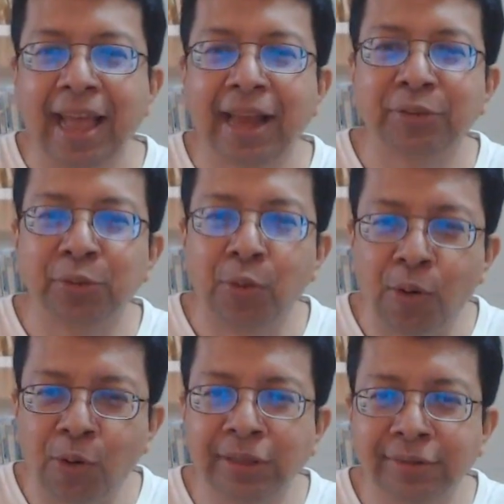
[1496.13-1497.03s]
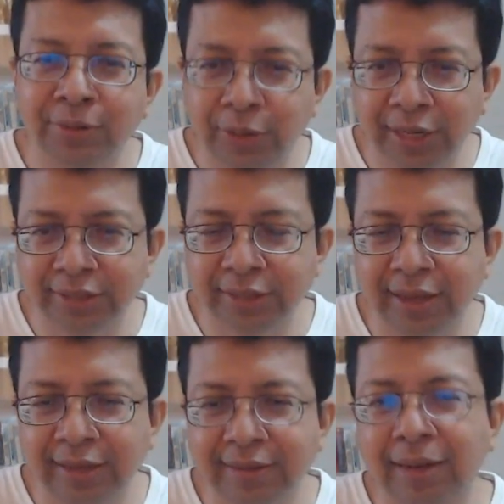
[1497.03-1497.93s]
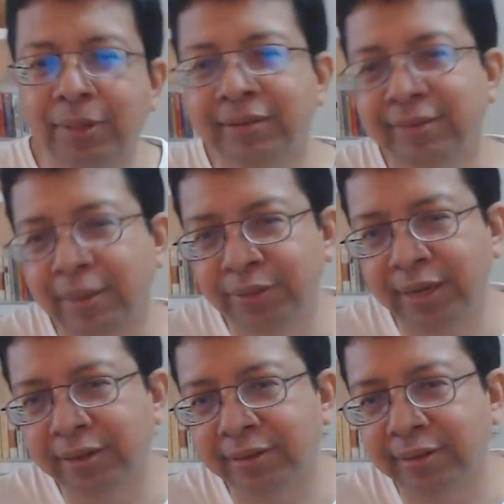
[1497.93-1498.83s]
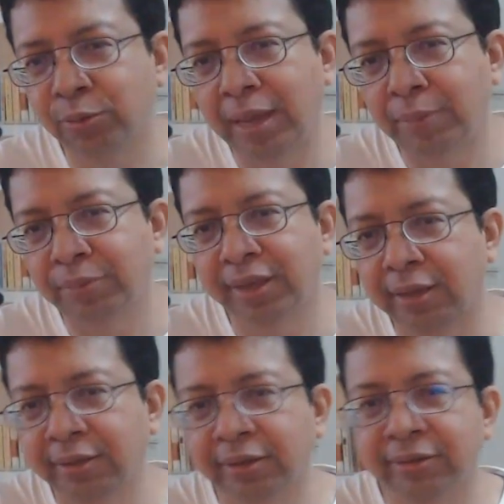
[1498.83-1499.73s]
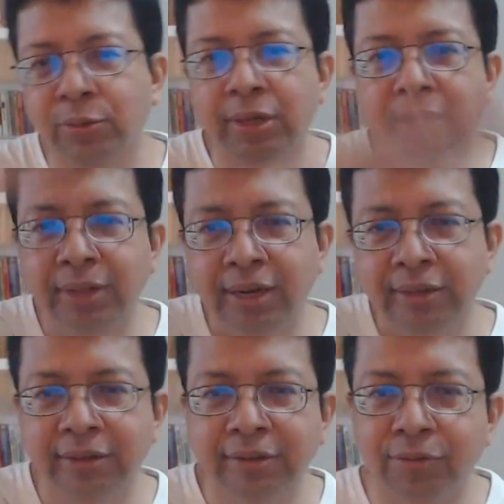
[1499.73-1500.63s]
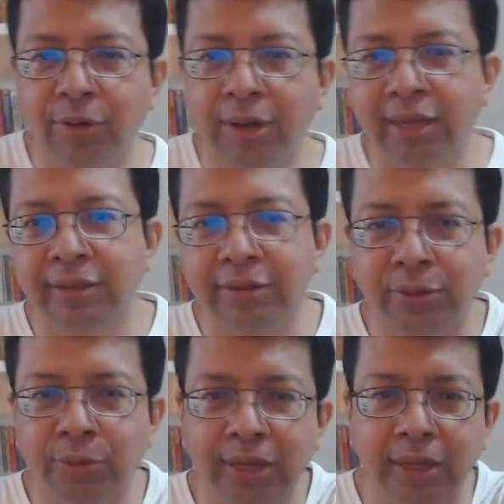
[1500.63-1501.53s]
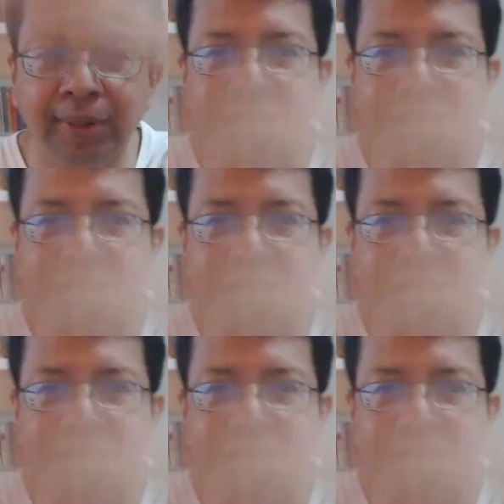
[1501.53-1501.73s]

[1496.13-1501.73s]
And so all this rotation has helped that some sectors are collapsing, others are going up, then others are falling, others are going up.